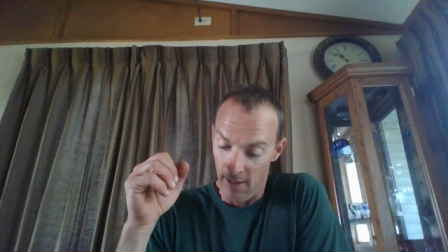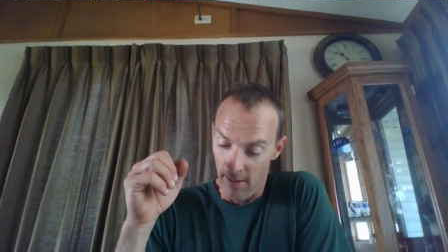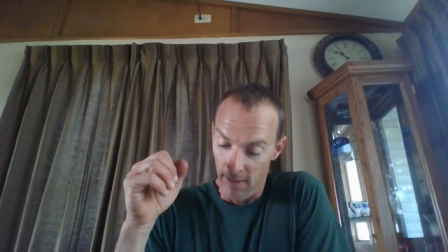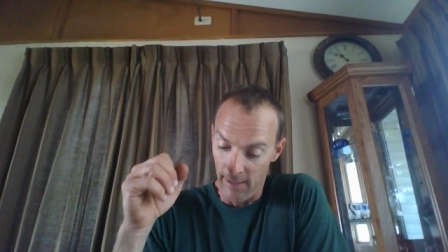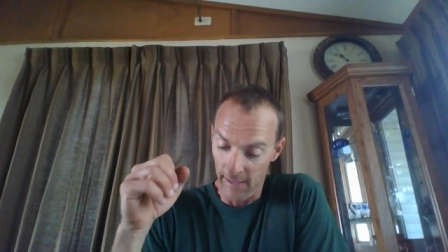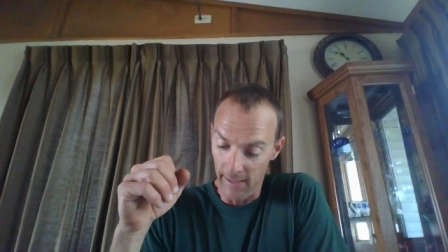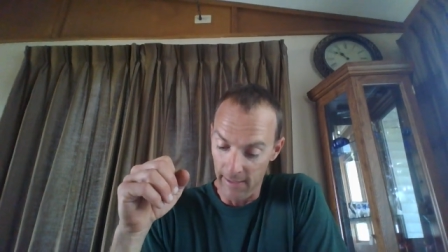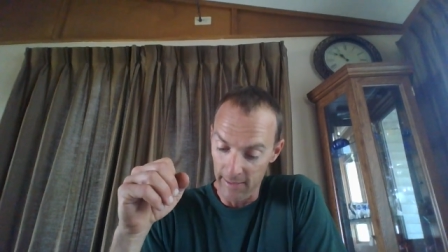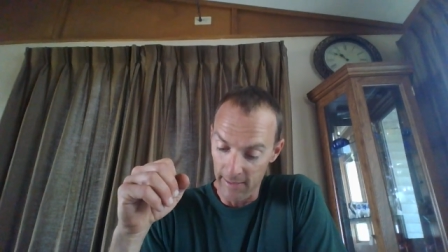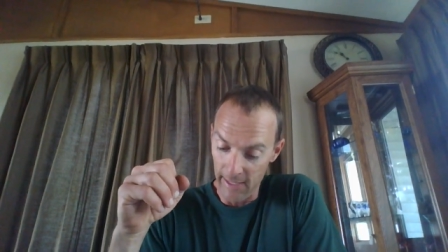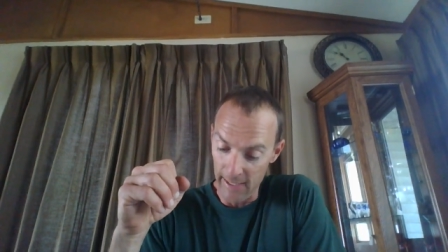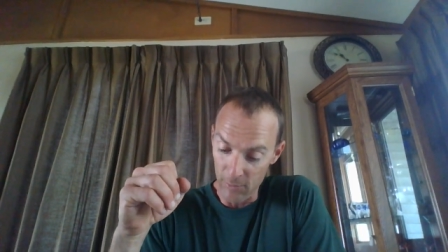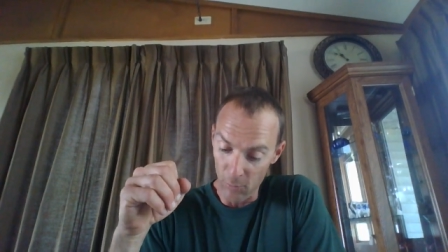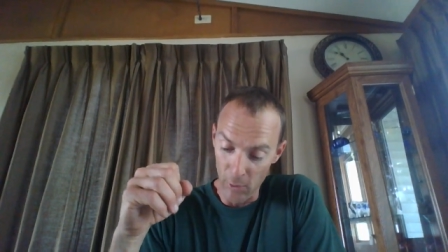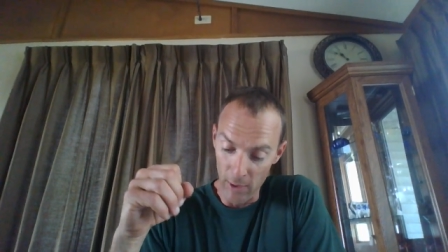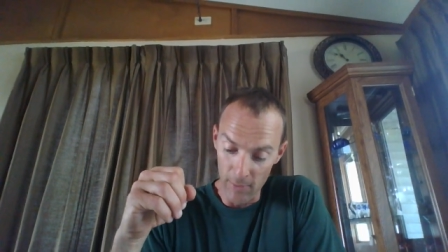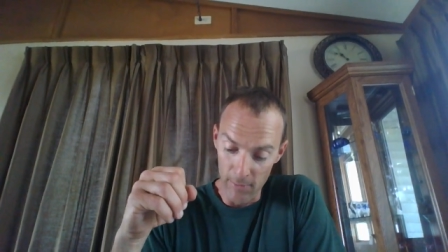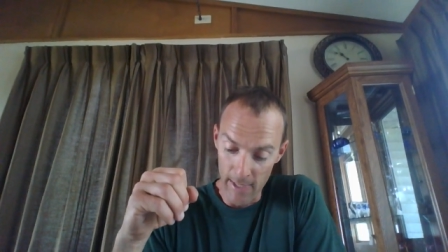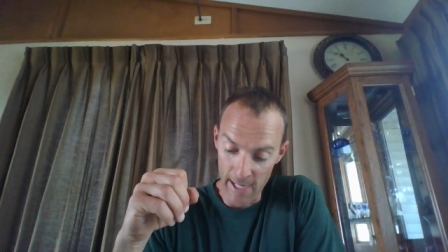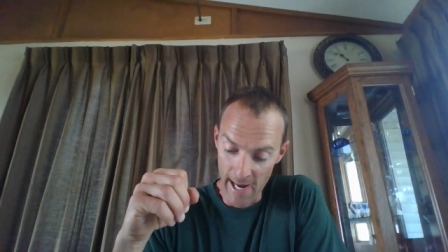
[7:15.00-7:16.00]
Uh,
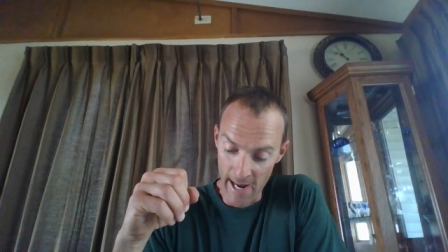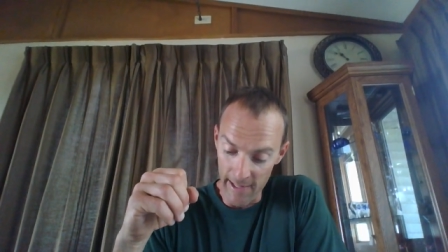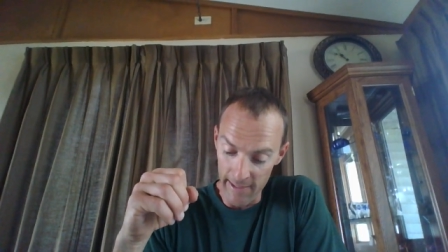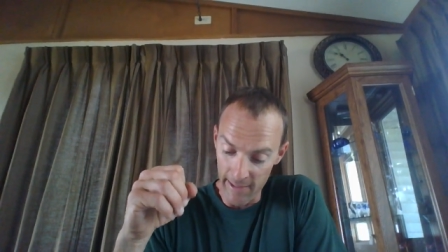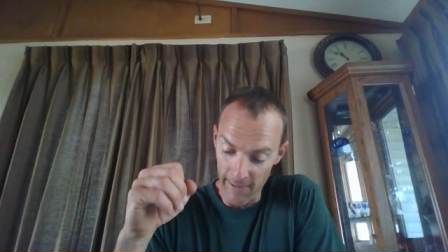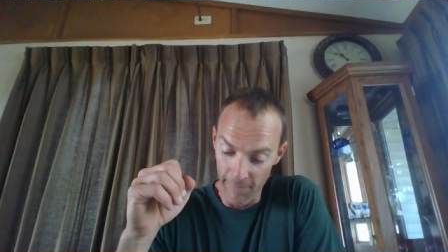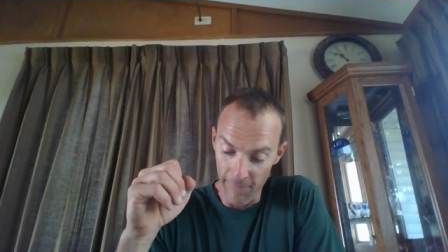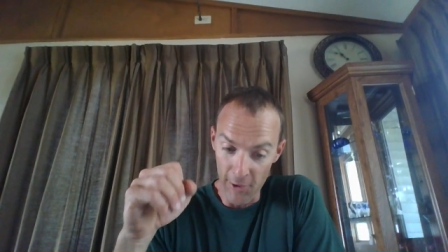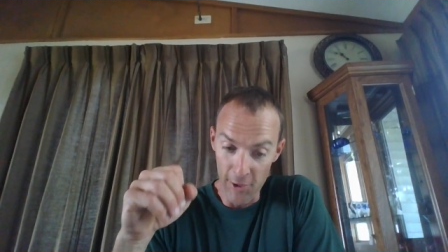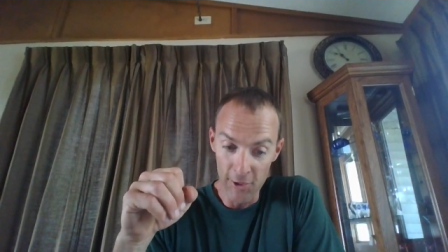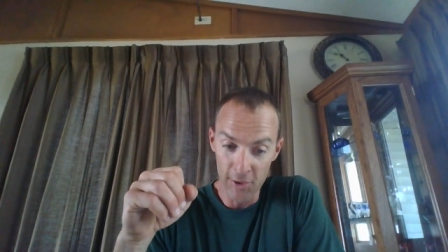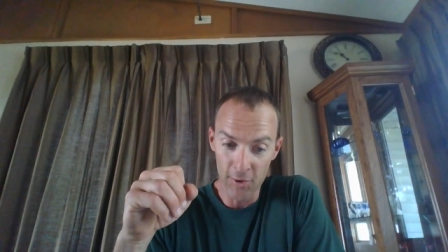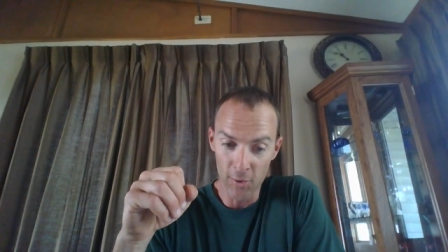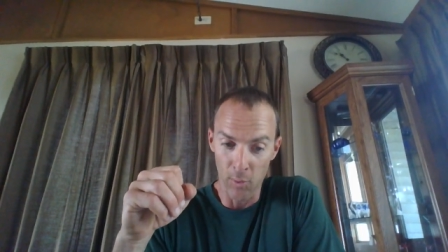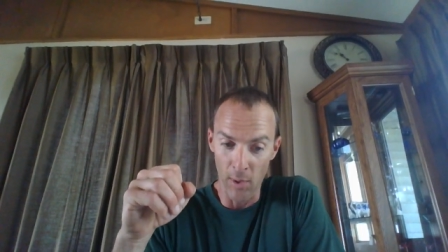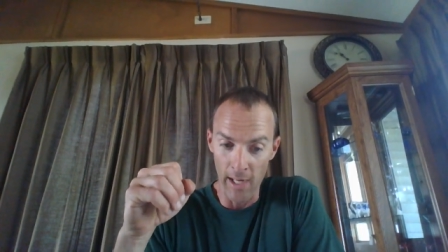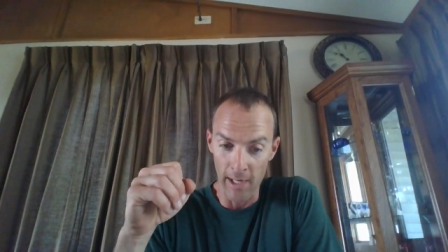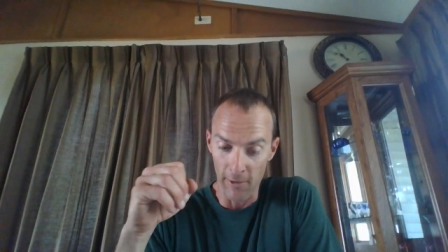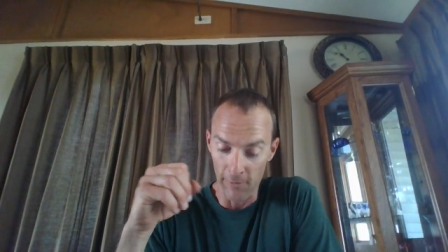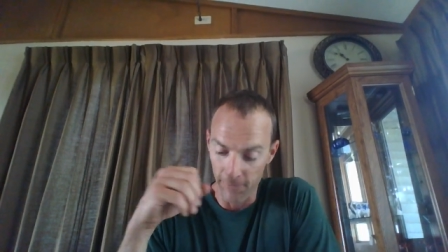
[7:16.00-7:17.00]
where are we at here? Verse
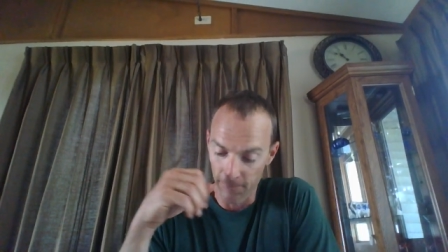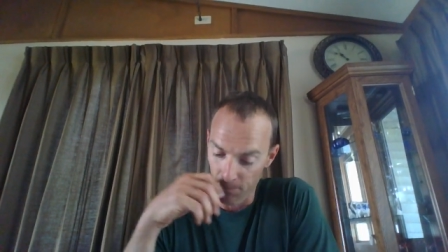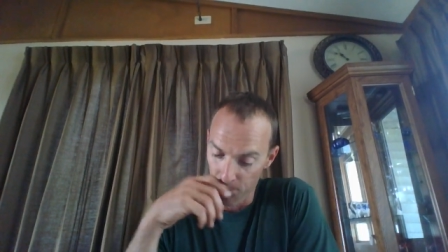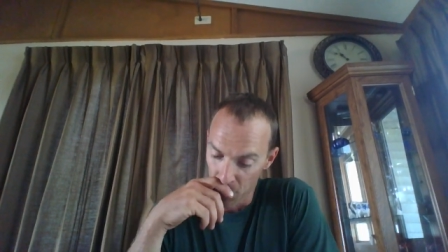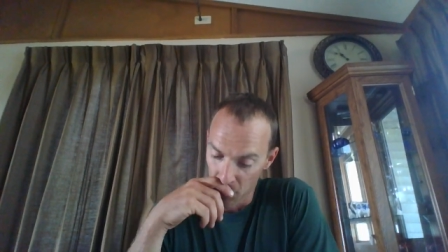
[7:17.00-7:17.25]
12.